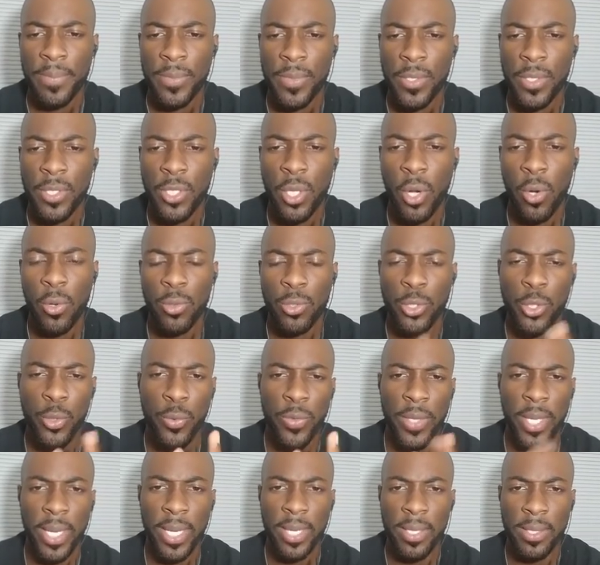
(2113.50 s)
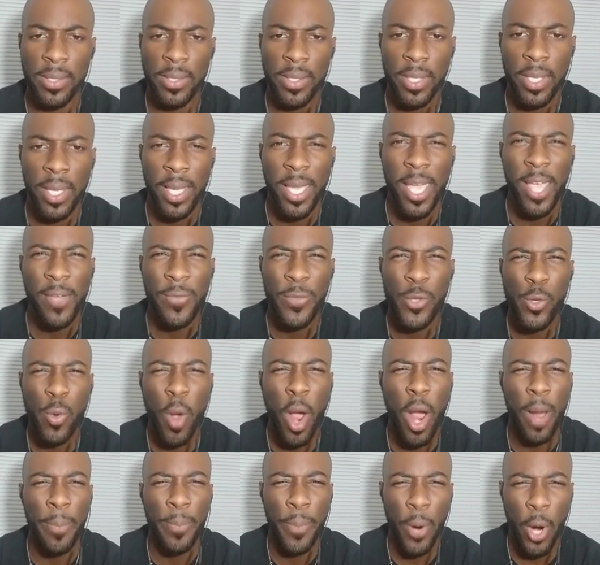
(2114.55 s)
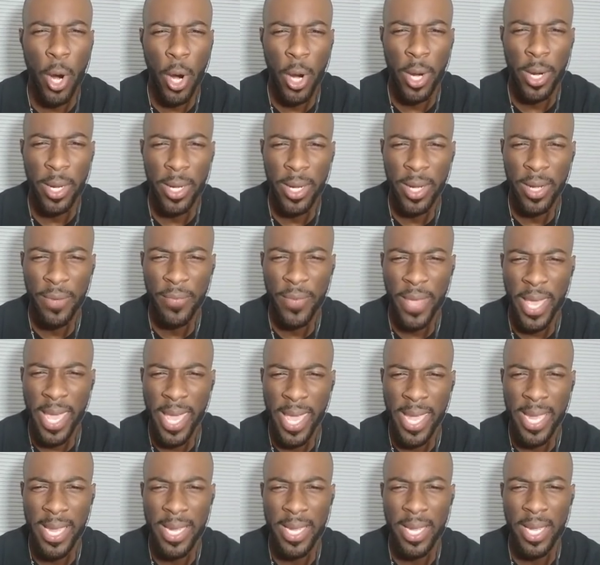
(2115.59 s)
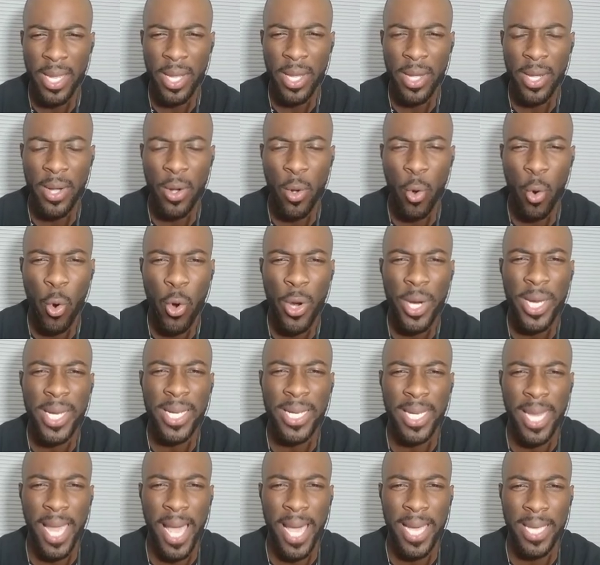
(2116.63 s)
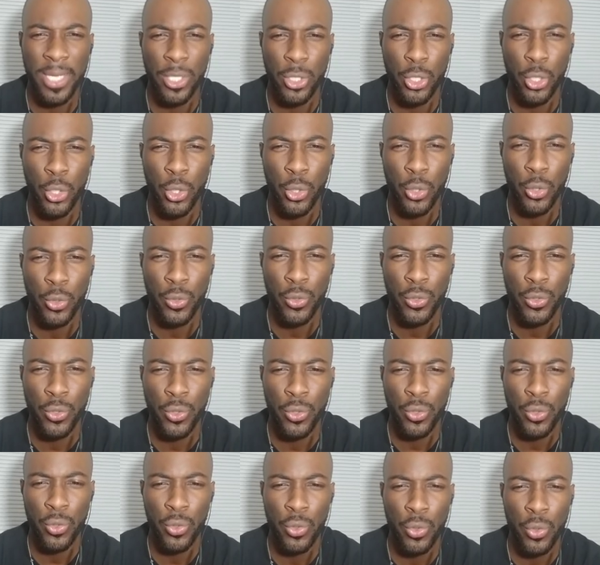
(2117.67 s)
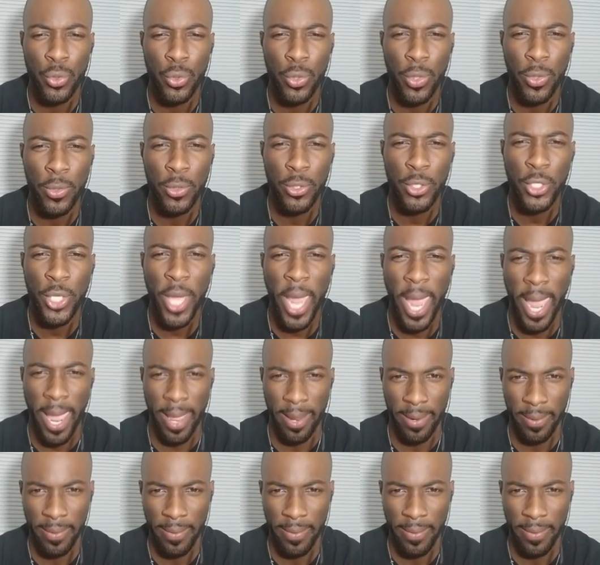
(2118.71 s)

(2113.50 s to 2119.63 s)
So two things. If you are part of a organizer's chat,